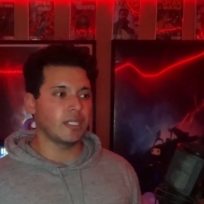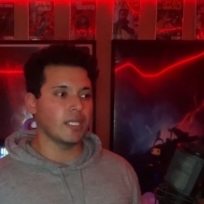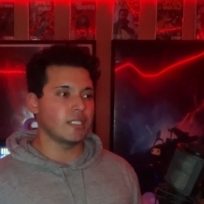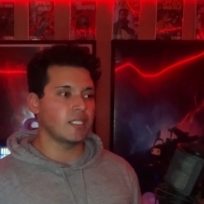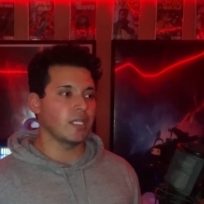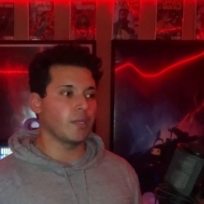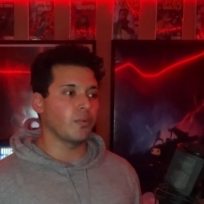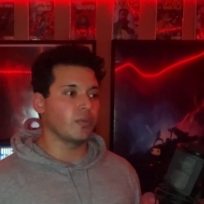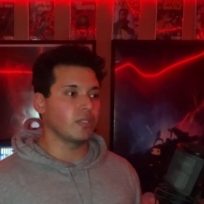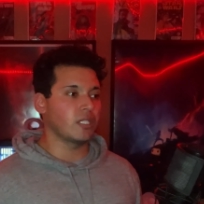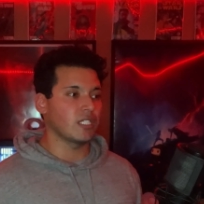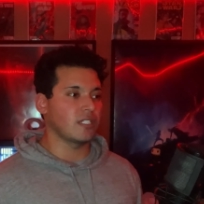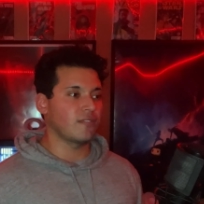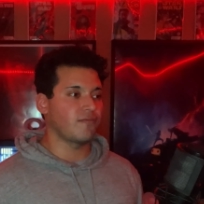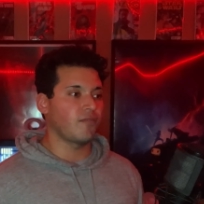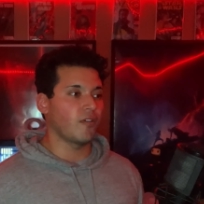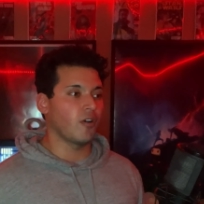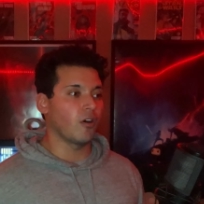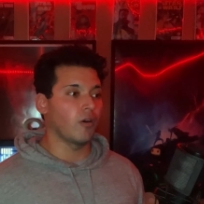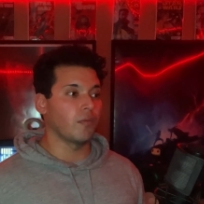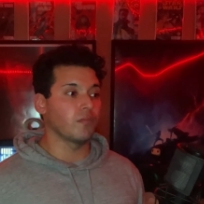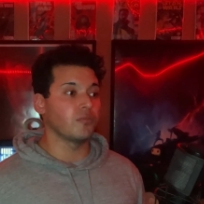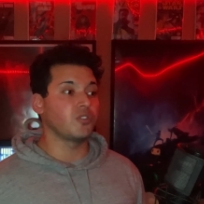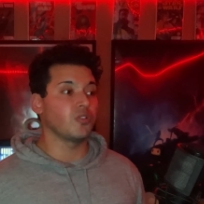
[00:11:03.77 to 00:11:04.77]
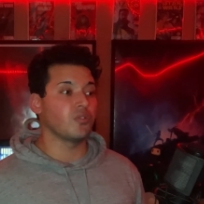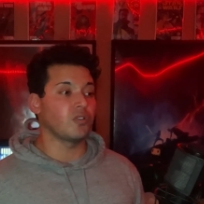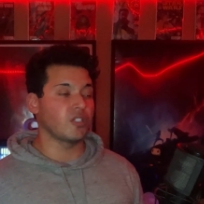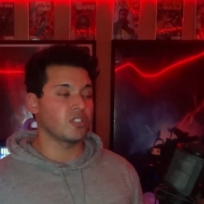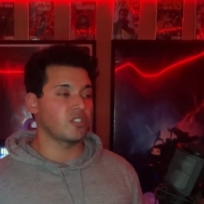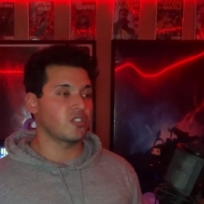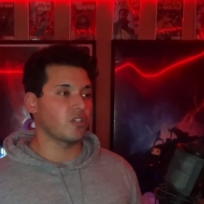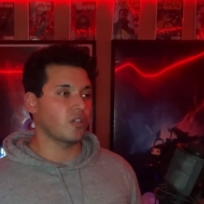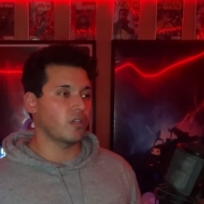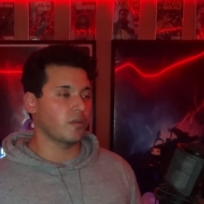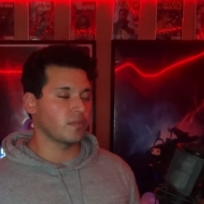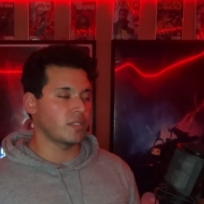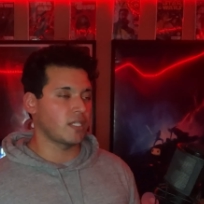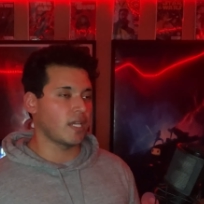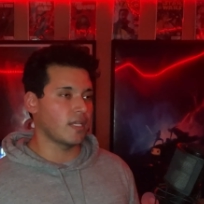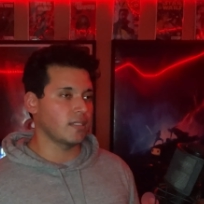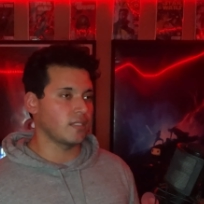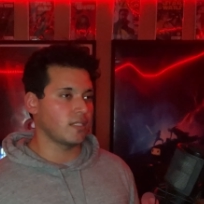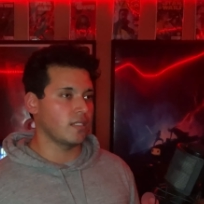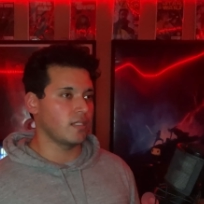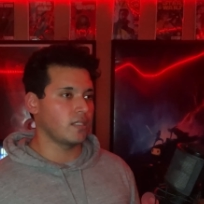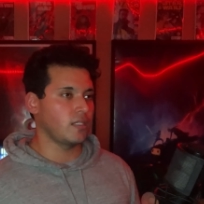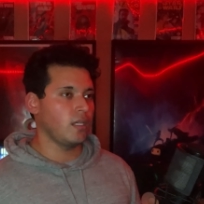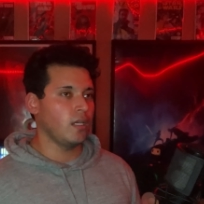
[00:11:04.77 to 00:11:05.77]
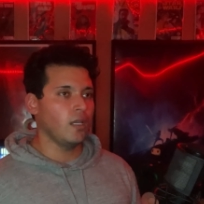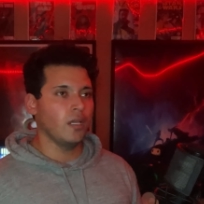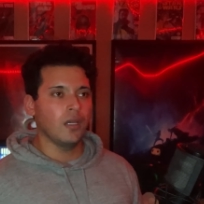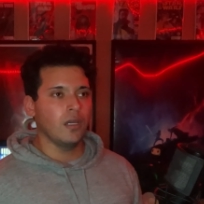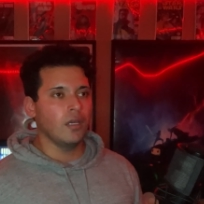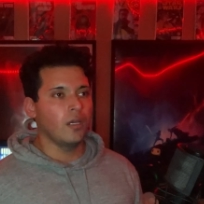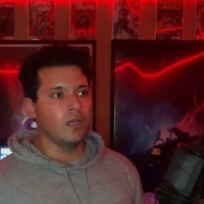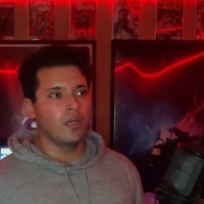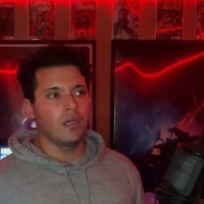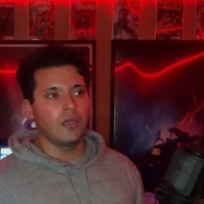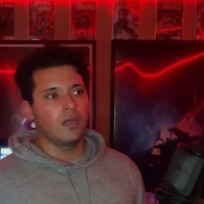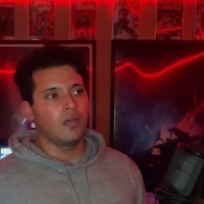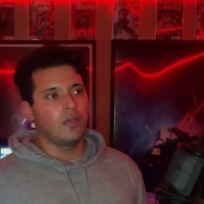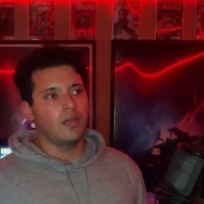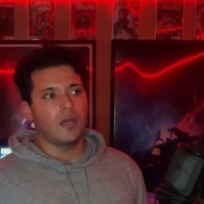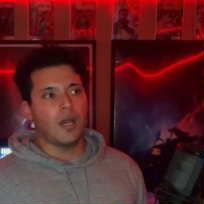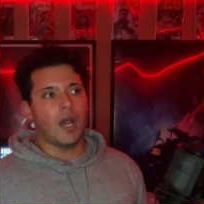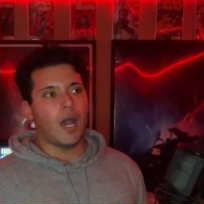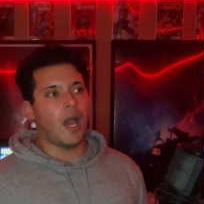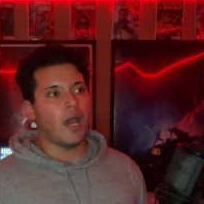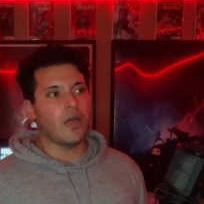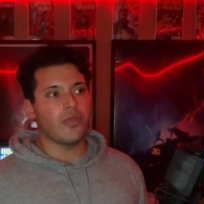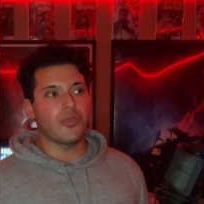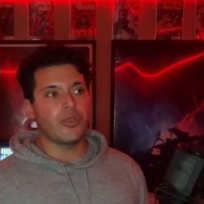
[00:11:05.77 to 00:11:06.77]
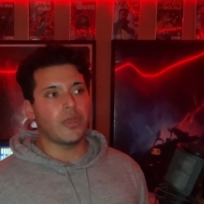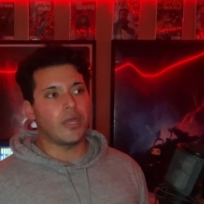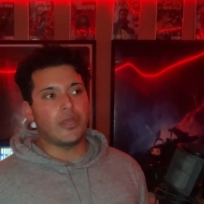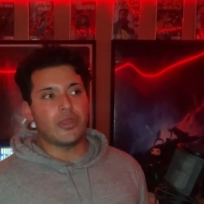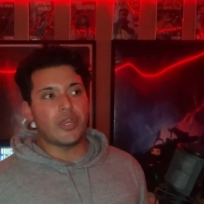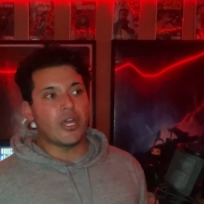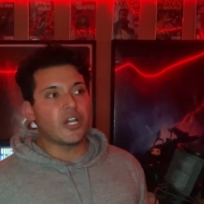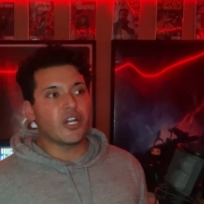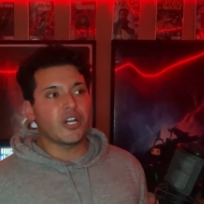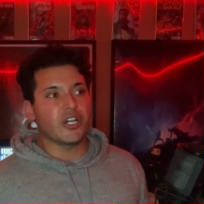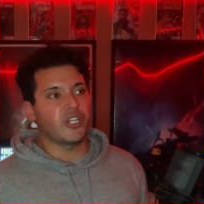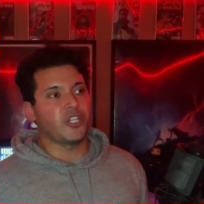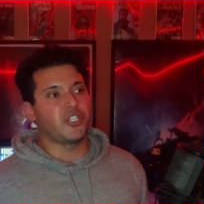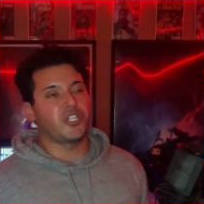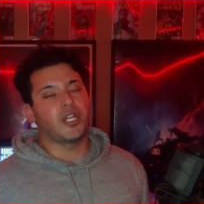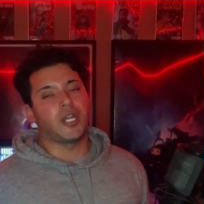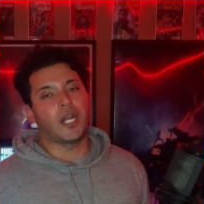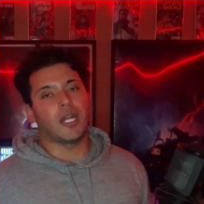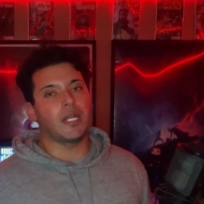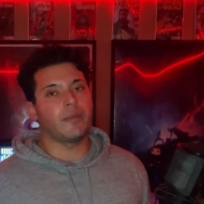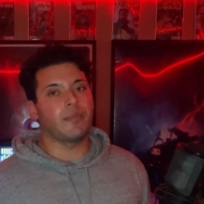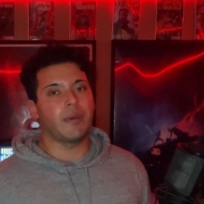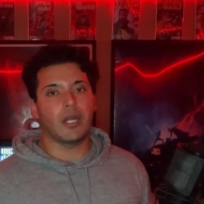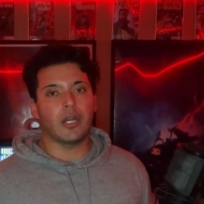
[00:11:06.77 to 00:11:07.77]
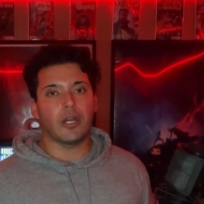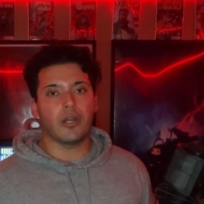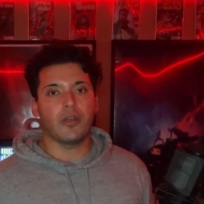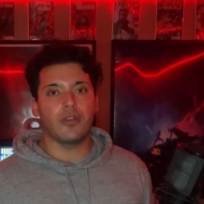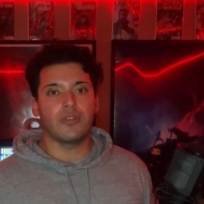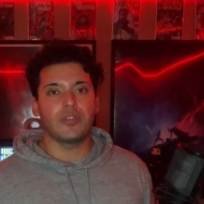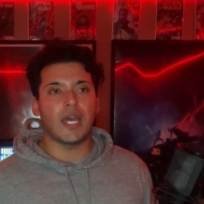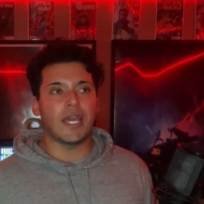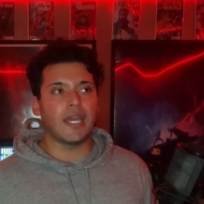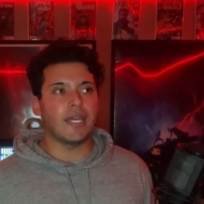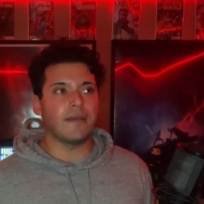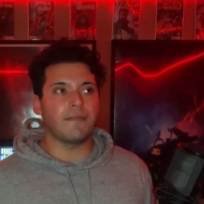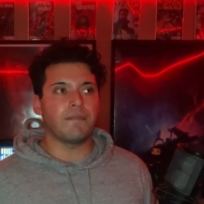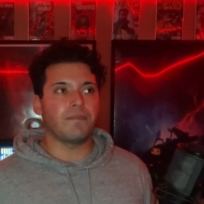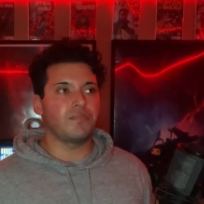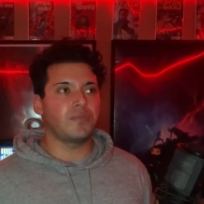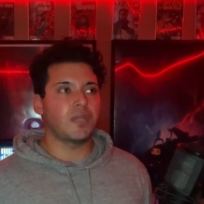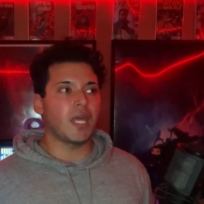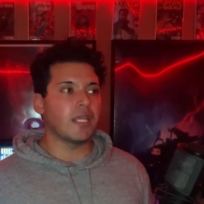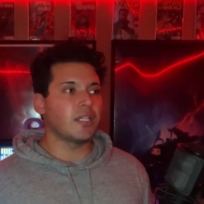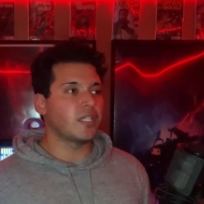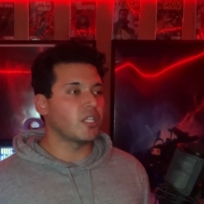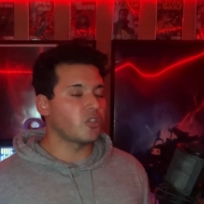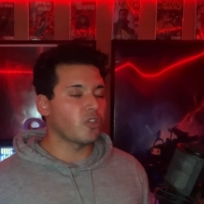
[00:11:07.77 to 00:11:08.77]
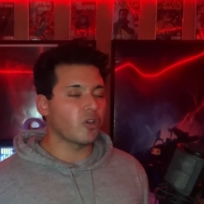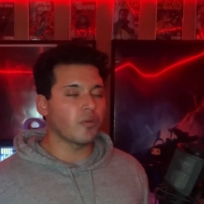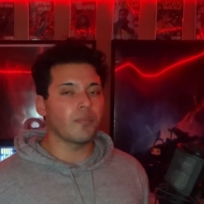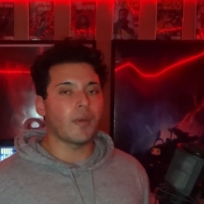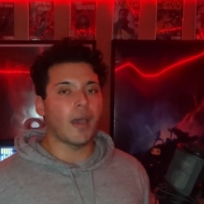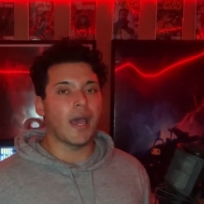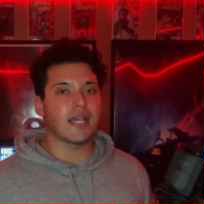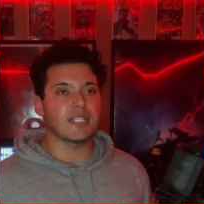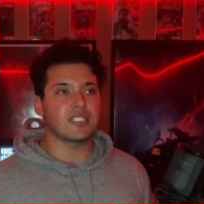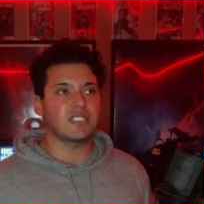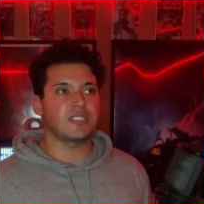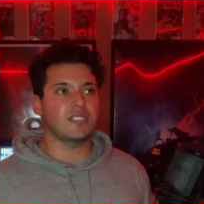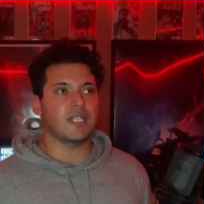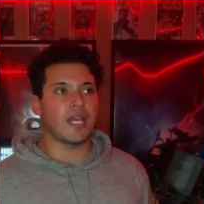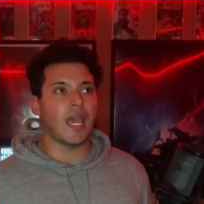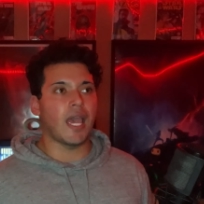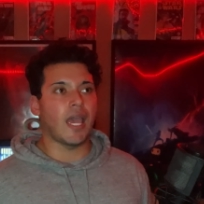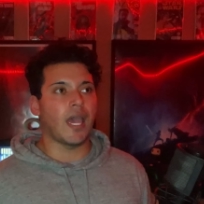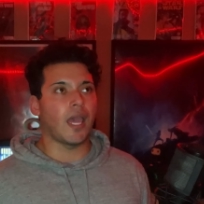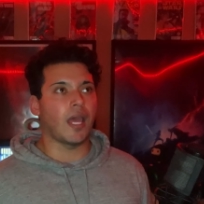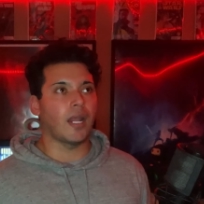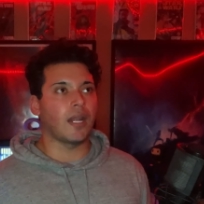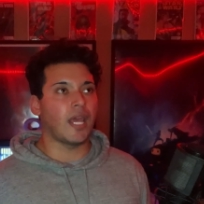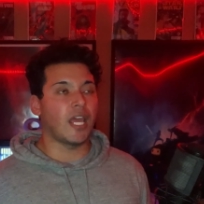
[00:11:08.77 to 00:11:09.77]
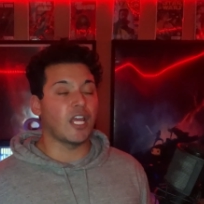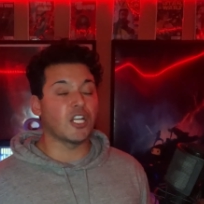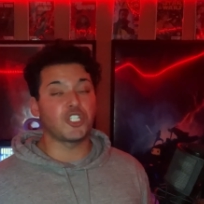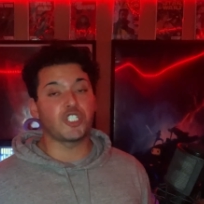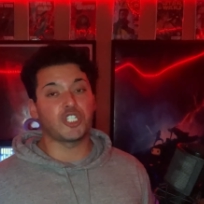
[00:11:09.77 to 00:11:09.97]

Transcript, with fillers: they did with this film due to the circumstances, they, they couldn't have done any better. They they did their best and it